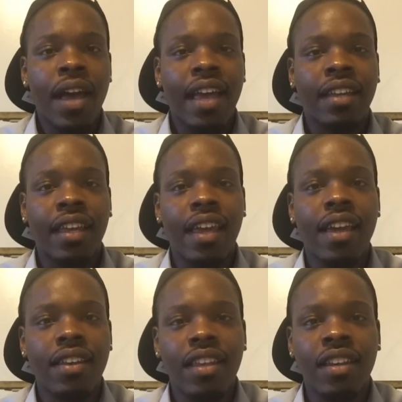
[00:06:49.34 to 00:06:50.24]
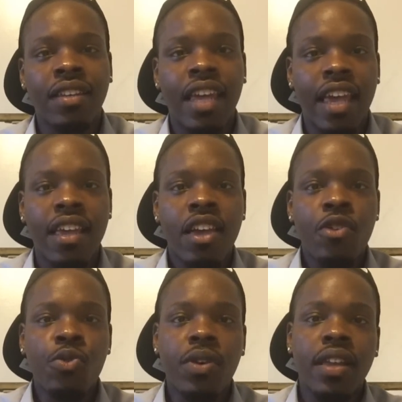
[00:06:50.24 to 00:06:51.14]
but at the end of the day,
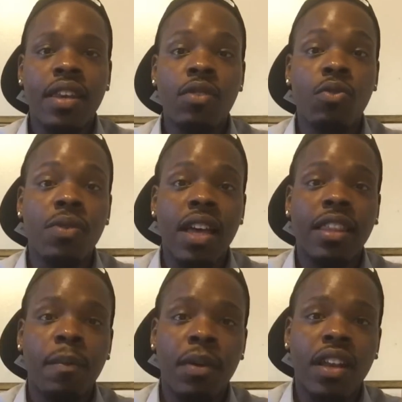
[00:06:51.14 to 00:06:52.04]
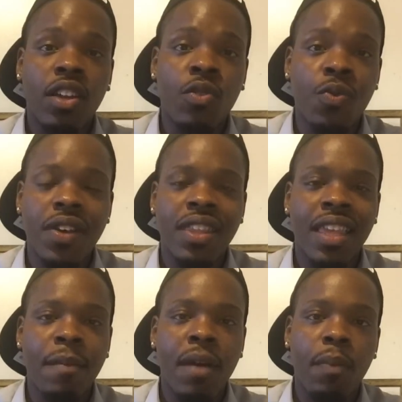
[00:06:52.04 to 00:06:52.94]
you can do nothing but agree
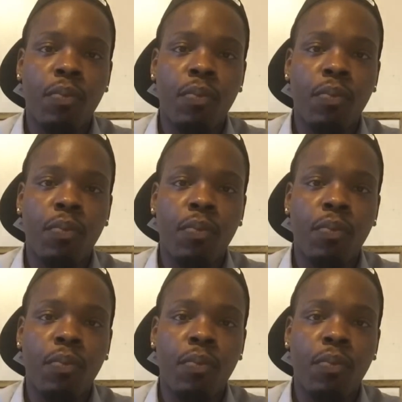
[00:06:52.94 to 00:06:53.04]
that my